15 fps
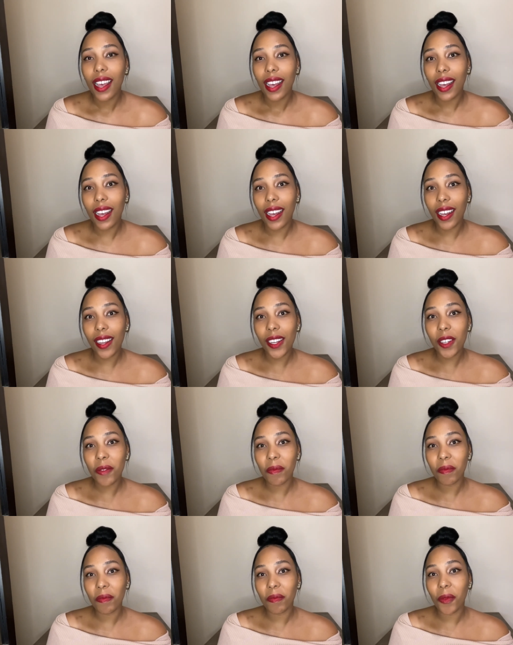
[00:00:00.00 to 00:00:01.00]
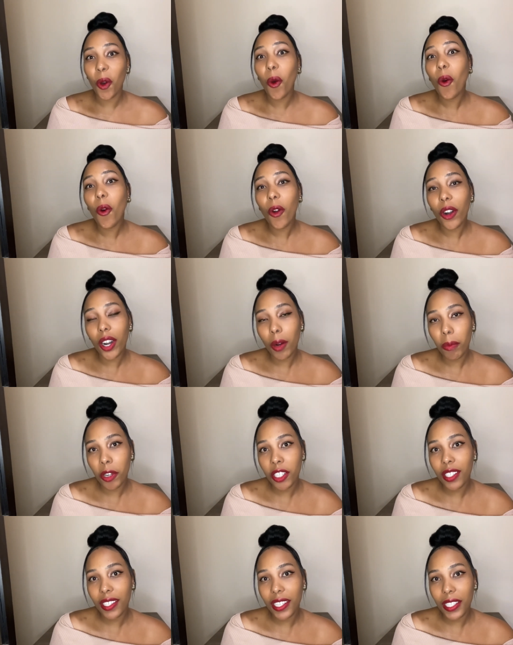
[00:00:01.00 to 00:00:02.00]
or a
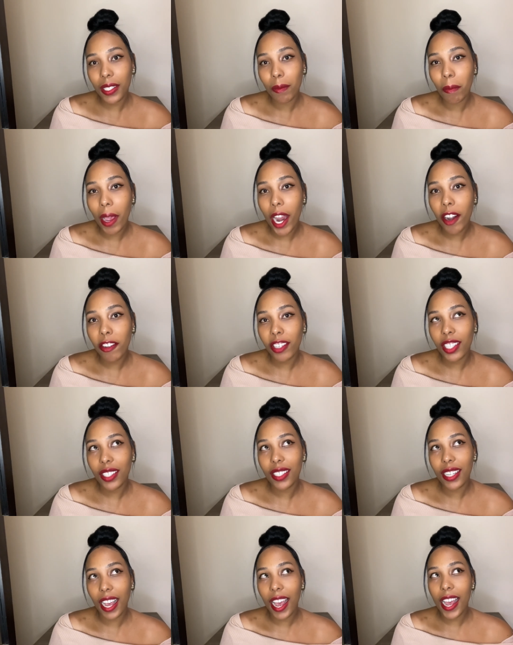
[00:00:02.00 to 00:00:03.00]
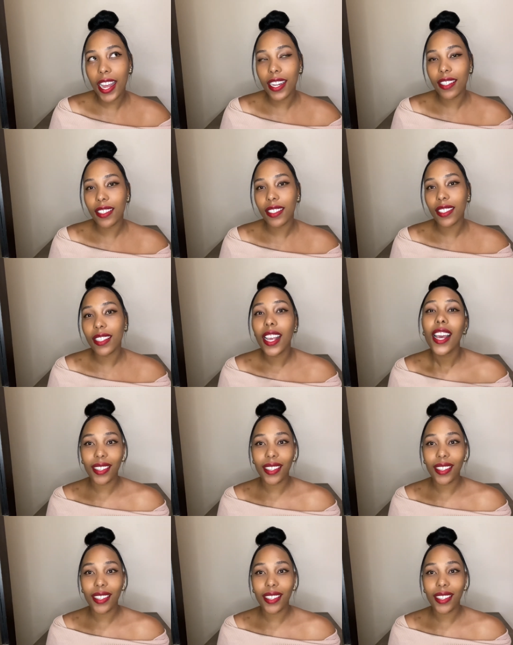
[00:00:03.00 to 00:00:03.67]
person is married and